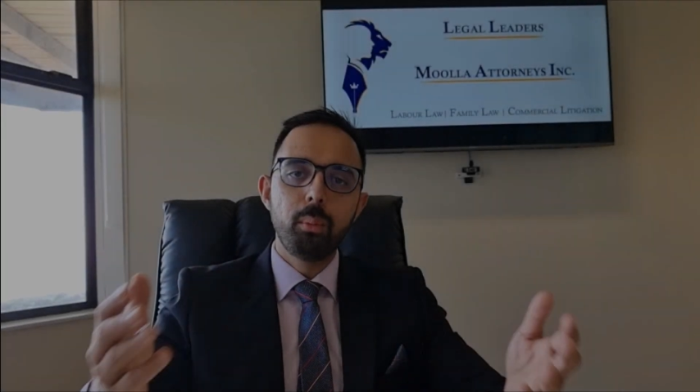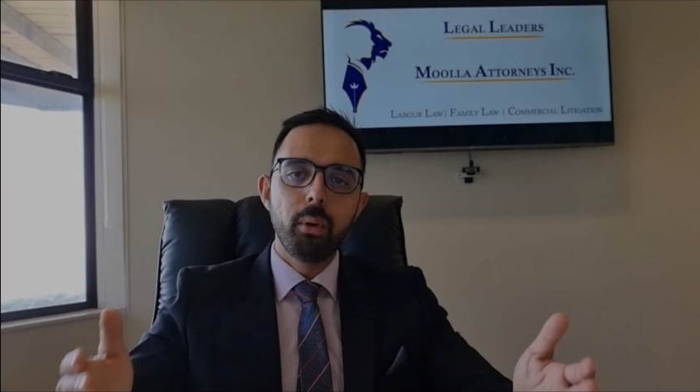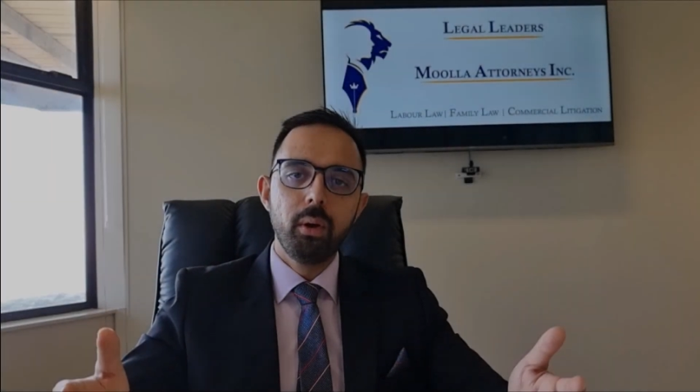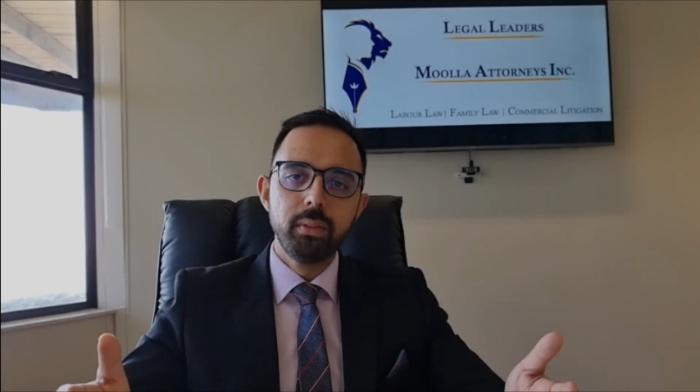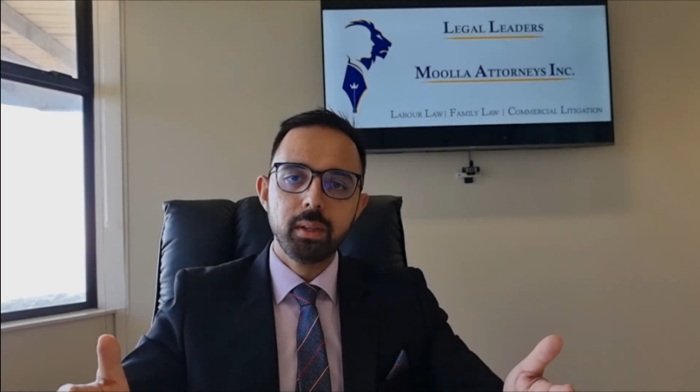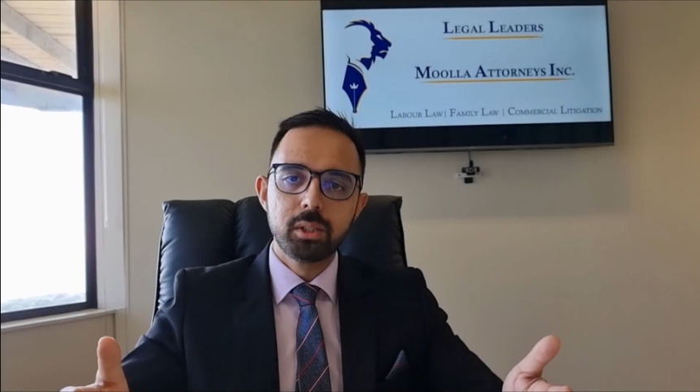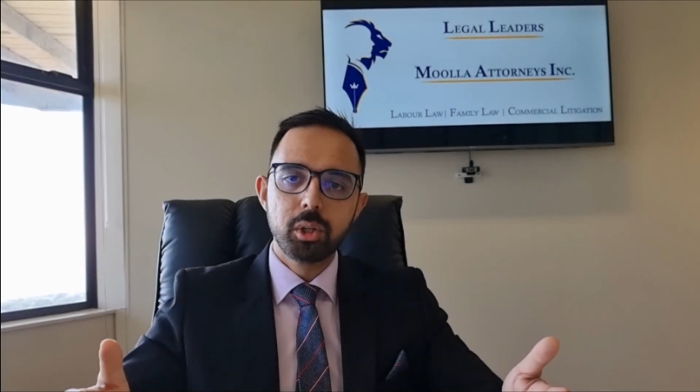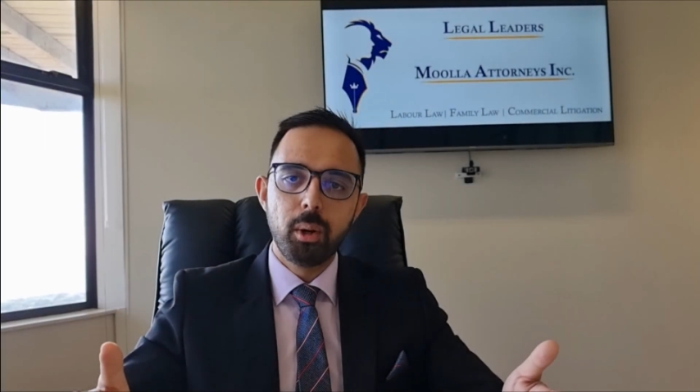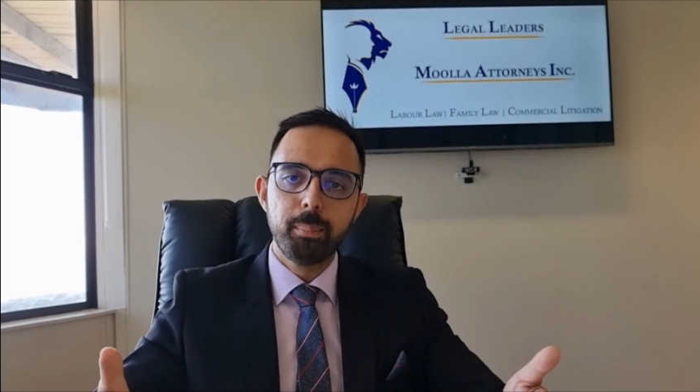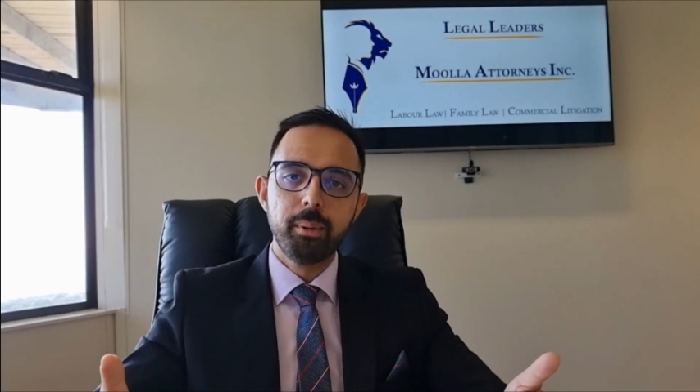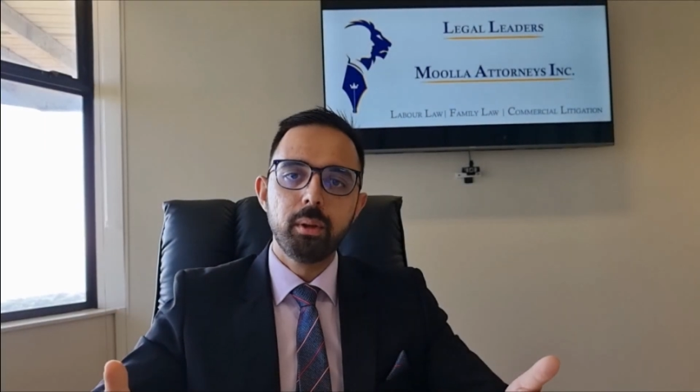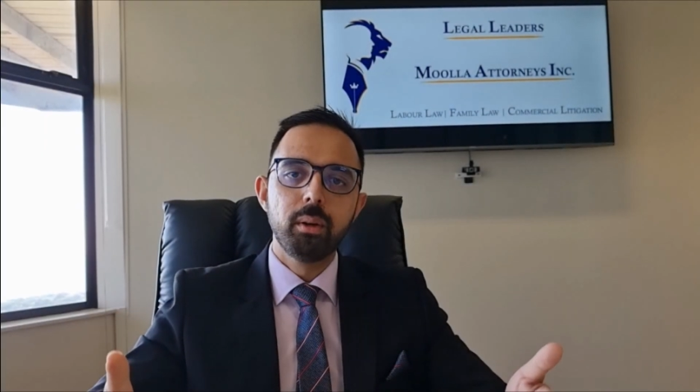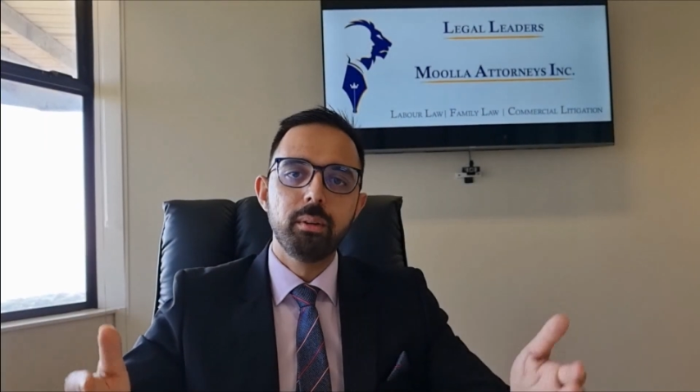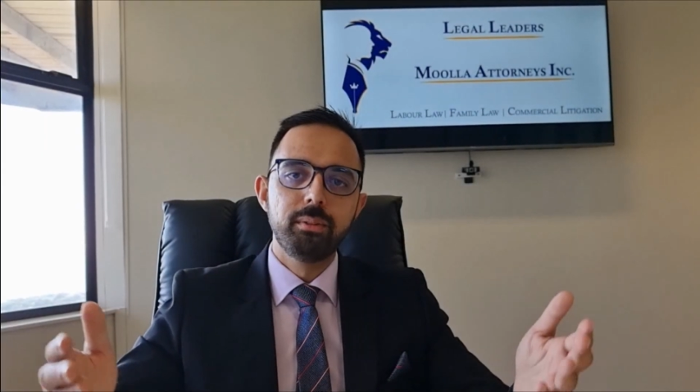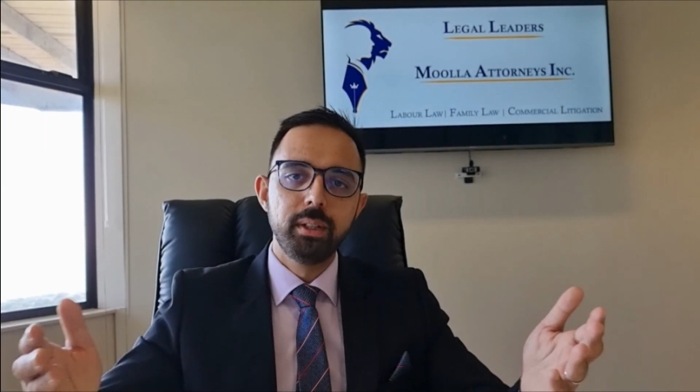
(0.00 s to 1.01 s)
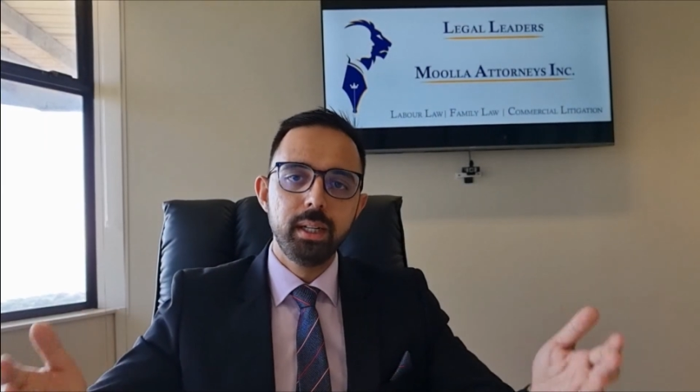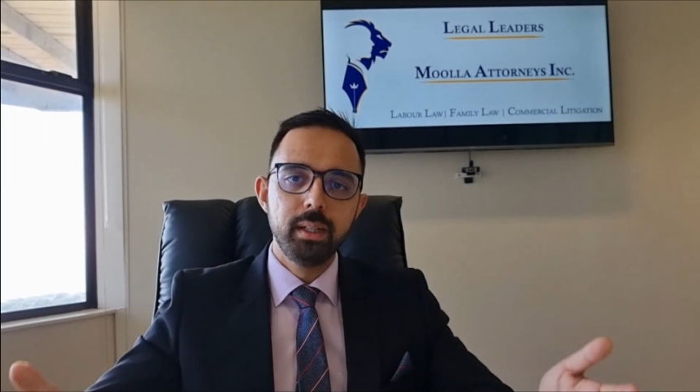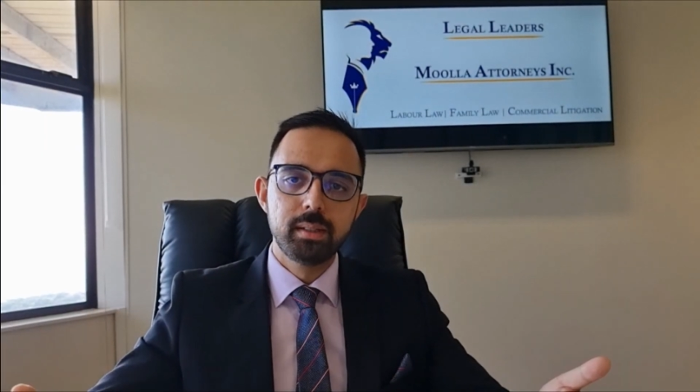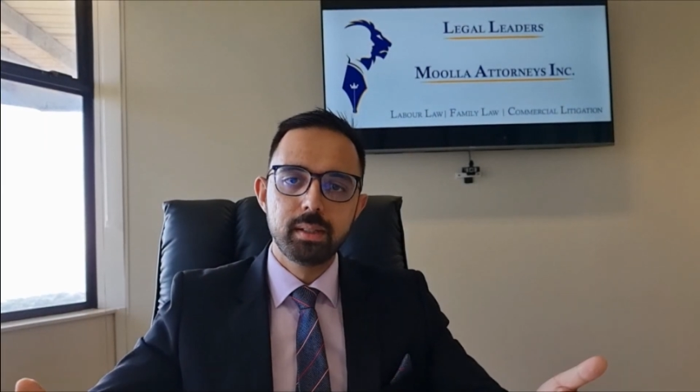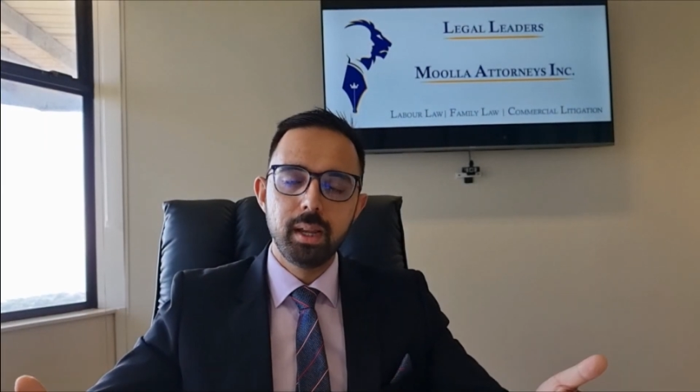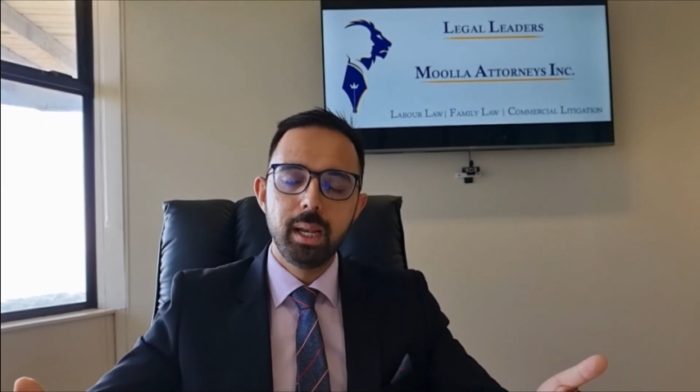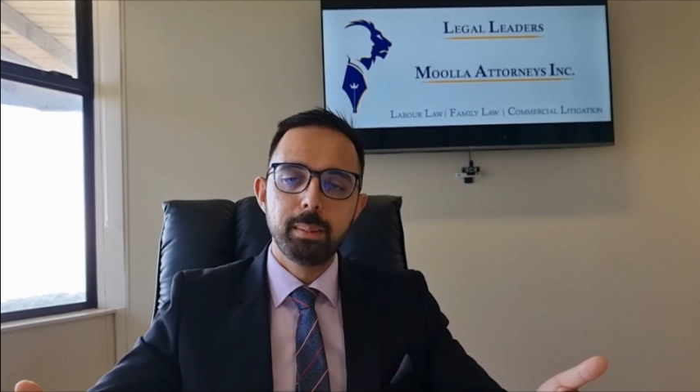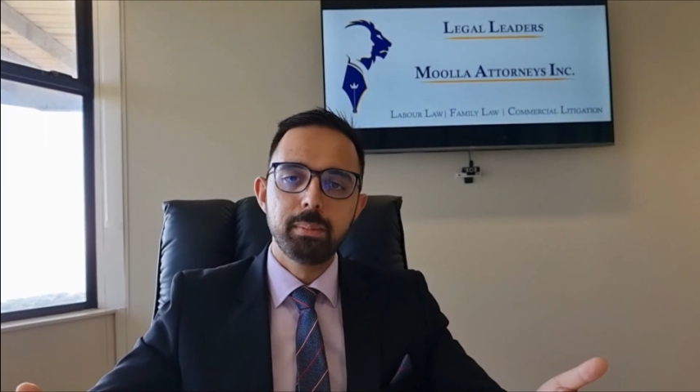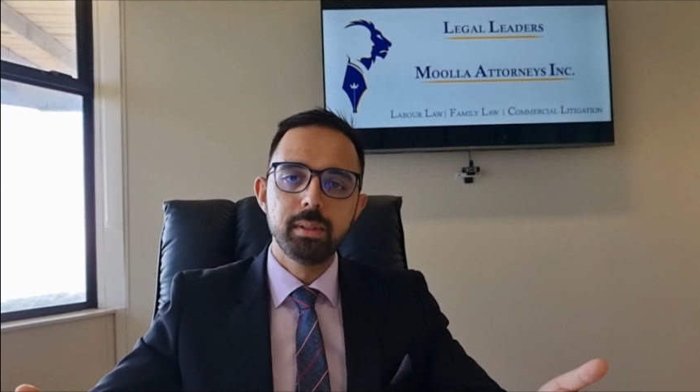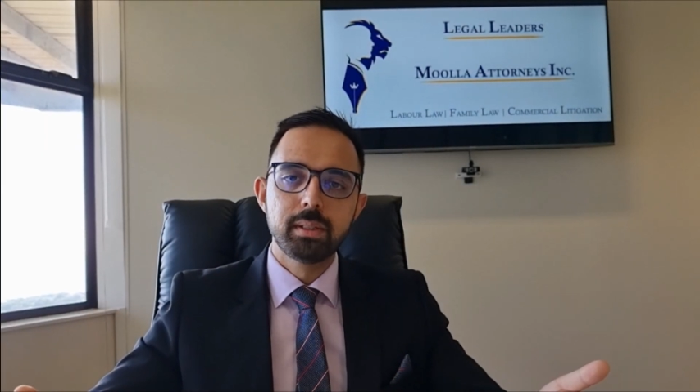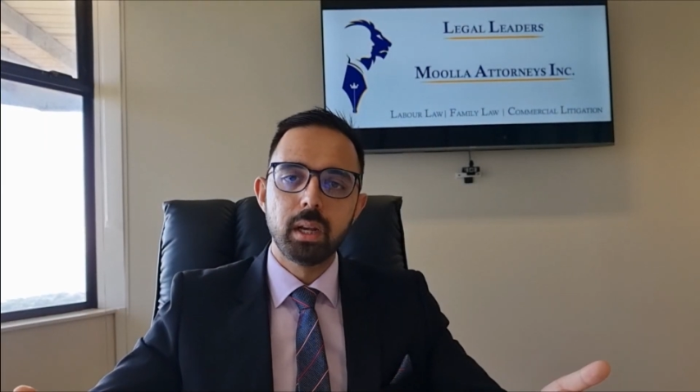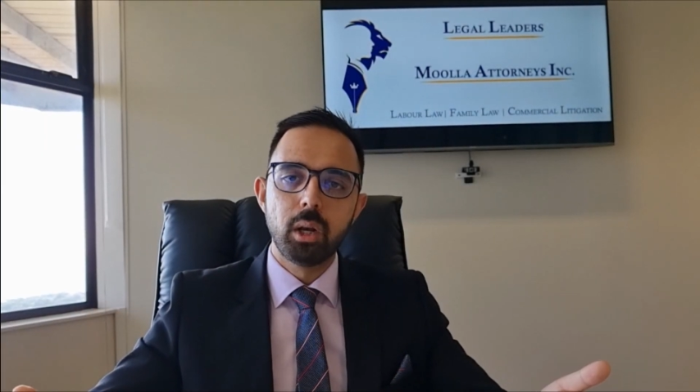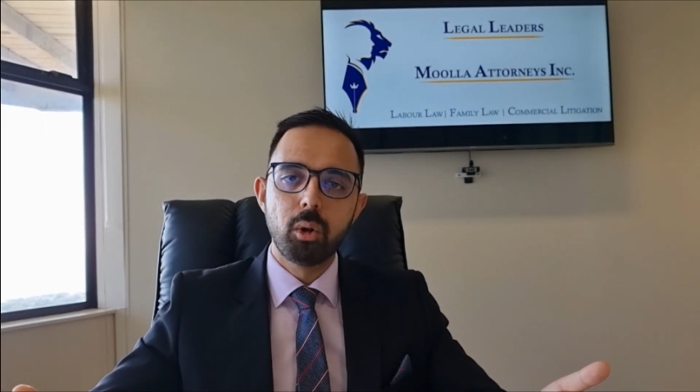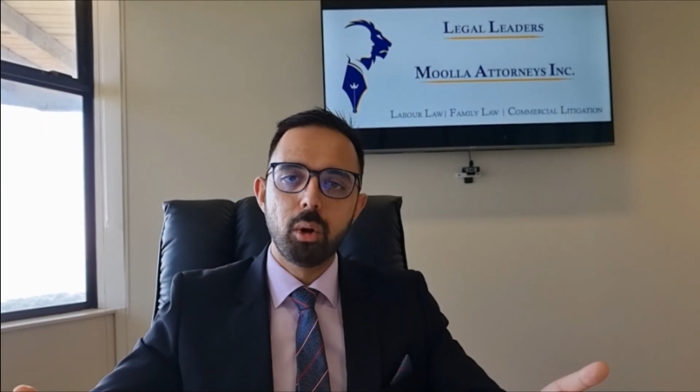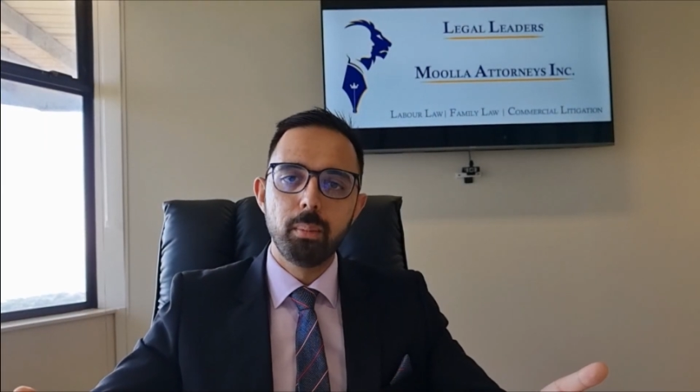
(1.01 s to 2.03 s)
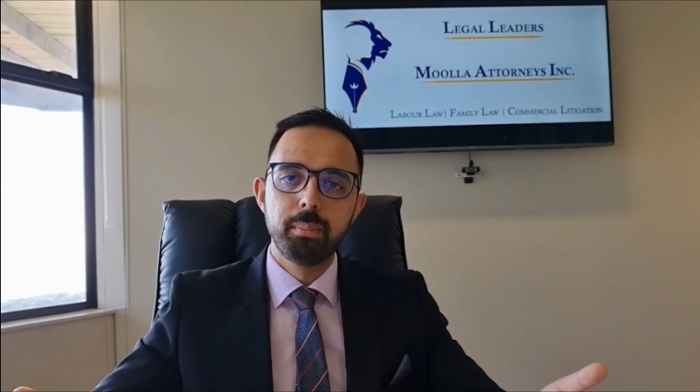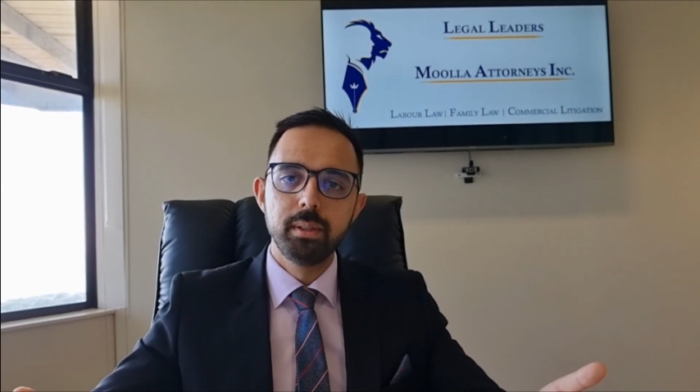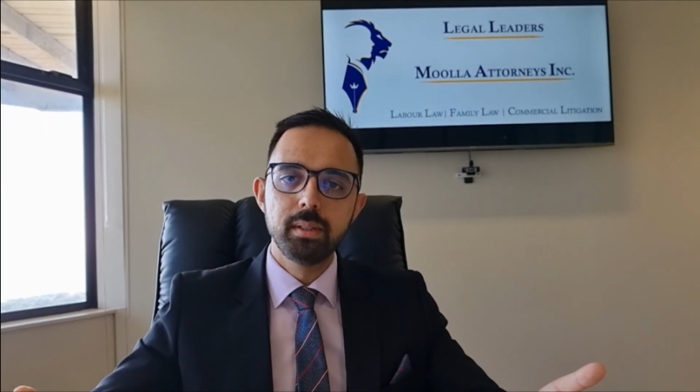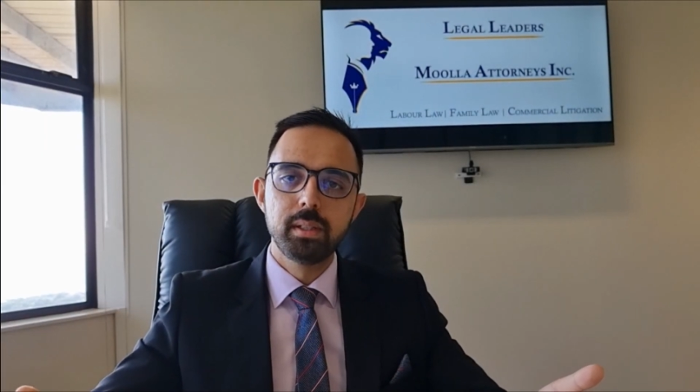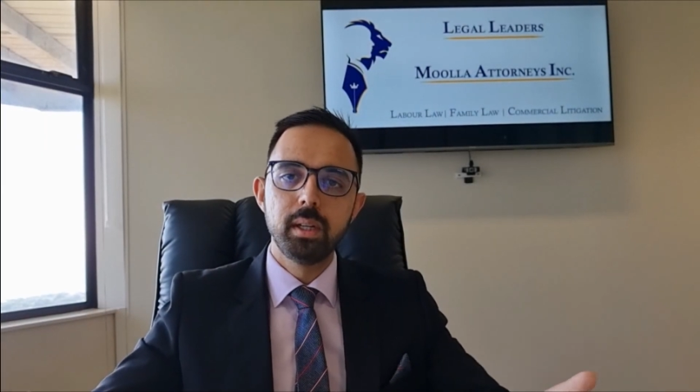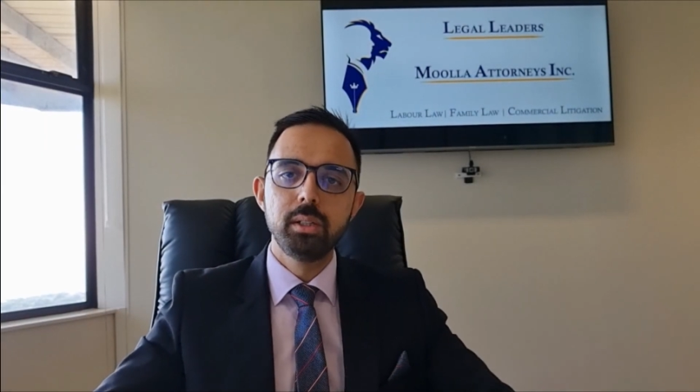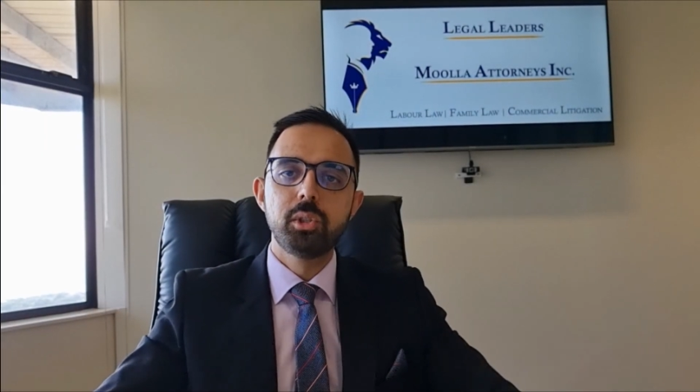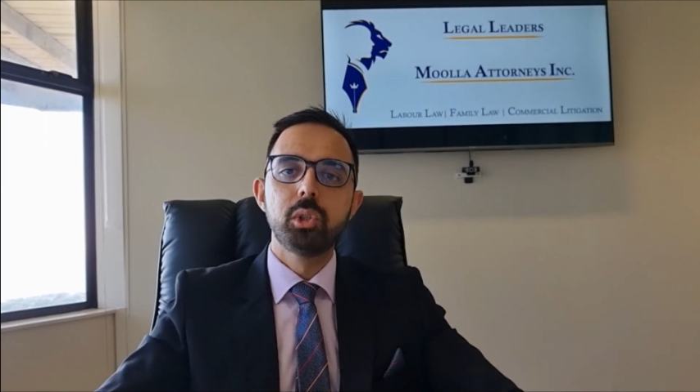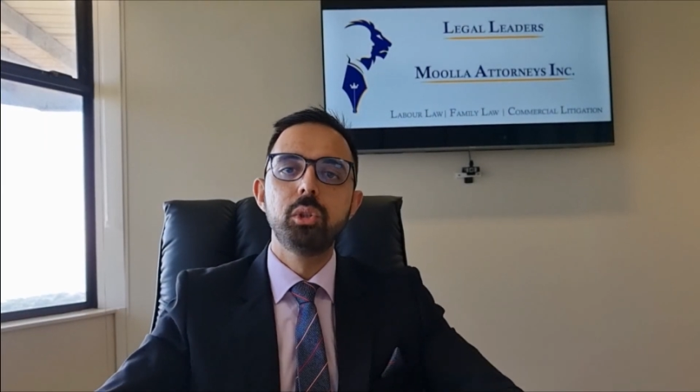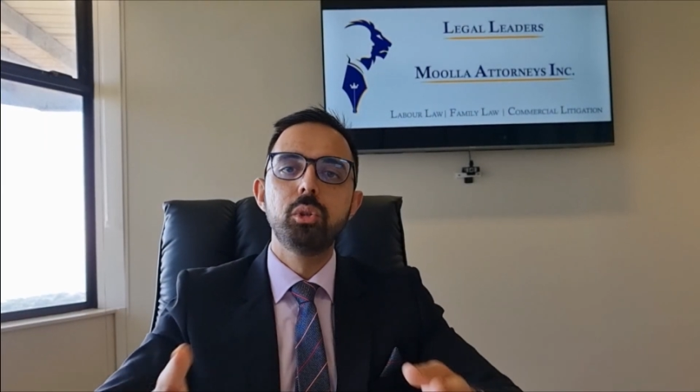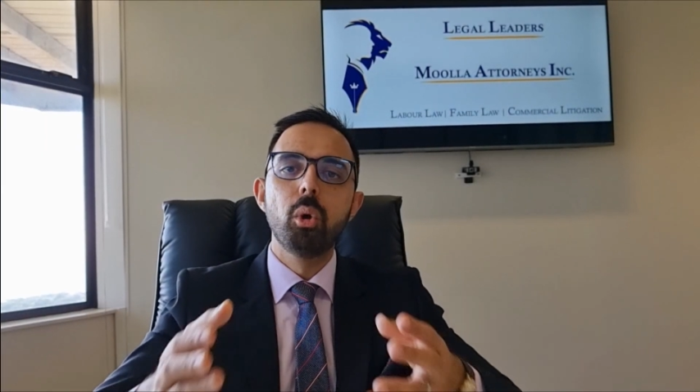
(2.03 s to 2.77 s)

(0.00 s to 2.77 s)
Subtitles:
we're on the topic of reinstatement and compensation,